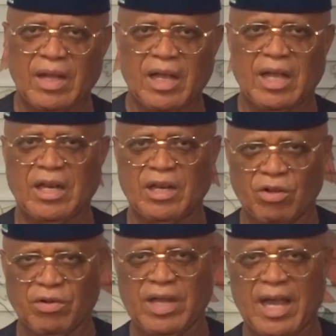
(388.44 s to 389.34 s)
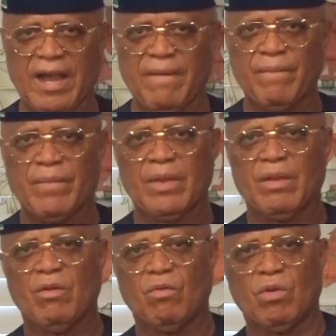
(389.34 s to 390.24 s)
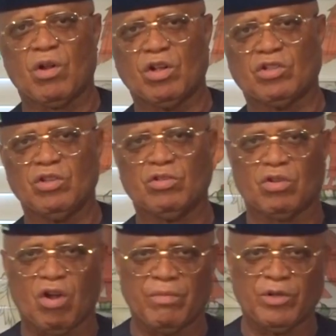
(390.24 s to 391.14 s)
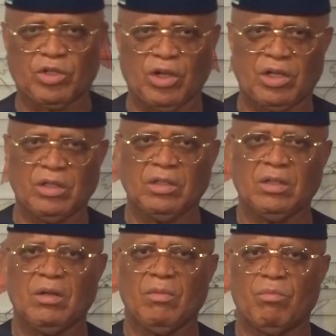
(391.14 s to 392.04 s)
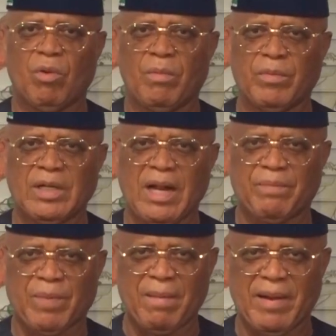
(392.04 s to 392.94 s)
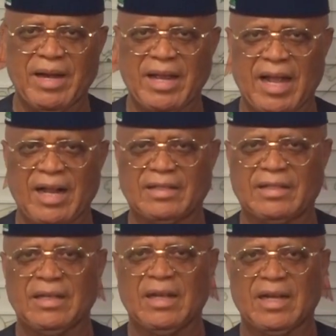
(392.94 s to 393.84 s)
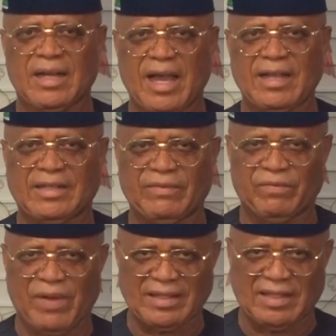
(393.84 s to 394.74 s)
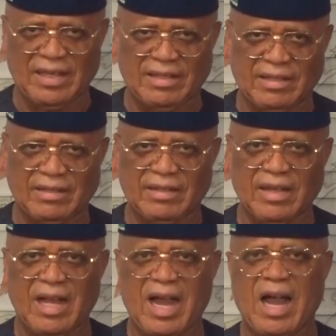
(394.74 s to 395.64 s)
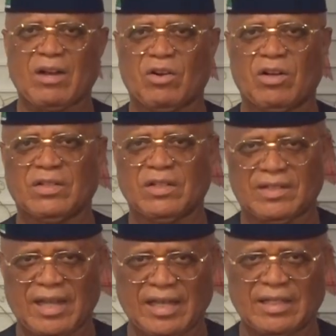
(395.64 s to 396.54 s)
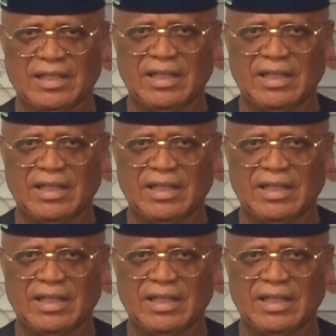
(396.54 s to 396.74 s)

In the new year, we'll continue to commission more model primary health care facilities across the state.